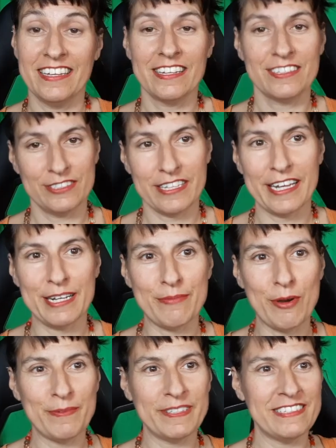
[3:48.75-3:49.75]
exciting
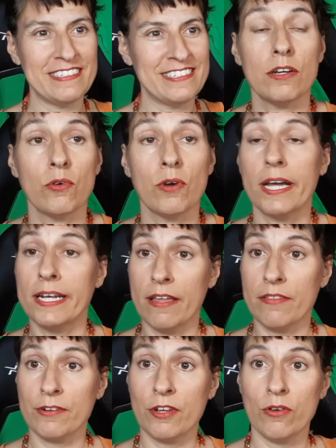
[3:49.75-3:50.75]
moments.
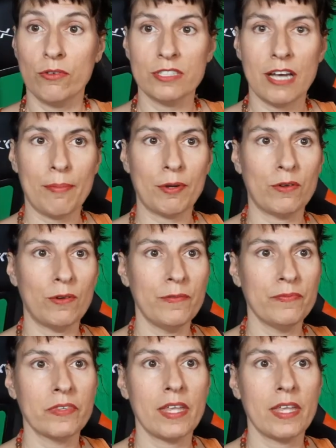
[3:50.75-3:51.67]
Another note, topical,